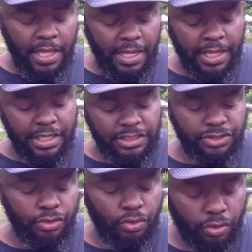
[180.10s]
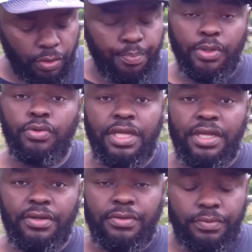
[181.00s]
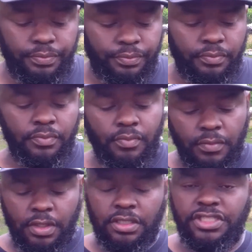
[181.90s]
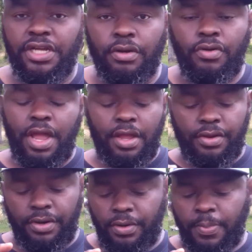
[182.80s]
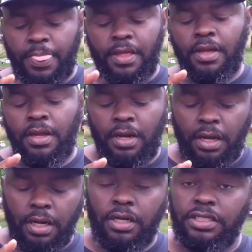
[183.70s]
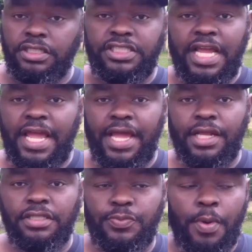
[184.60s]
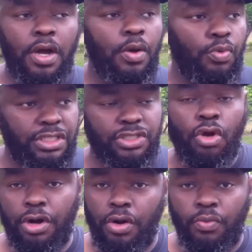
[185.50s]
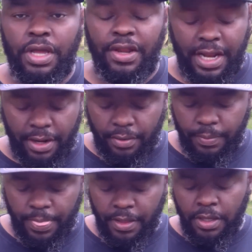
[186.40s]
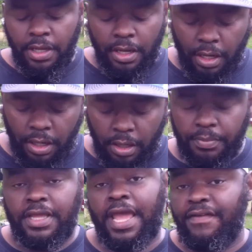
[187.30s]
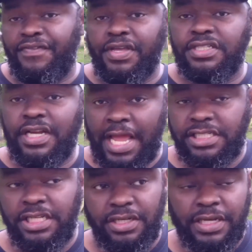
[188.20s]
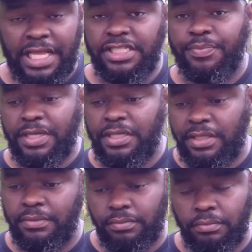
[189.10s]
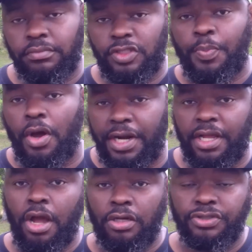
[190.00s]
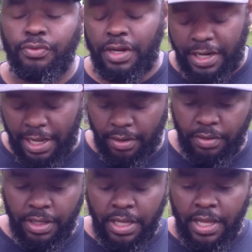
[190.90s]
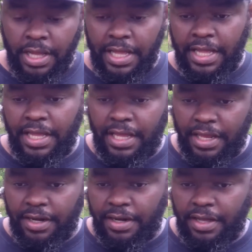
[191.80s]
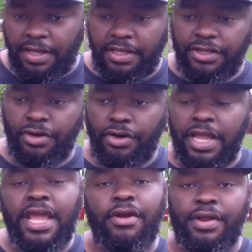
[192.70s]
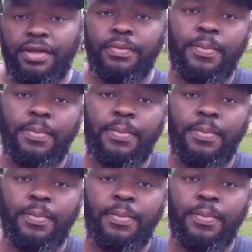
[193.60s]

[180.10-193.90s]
is your bluegill, shell cracker, your shad spawn, which is going on right now. Catfish, actually, they should be spawning also right now. And your herring.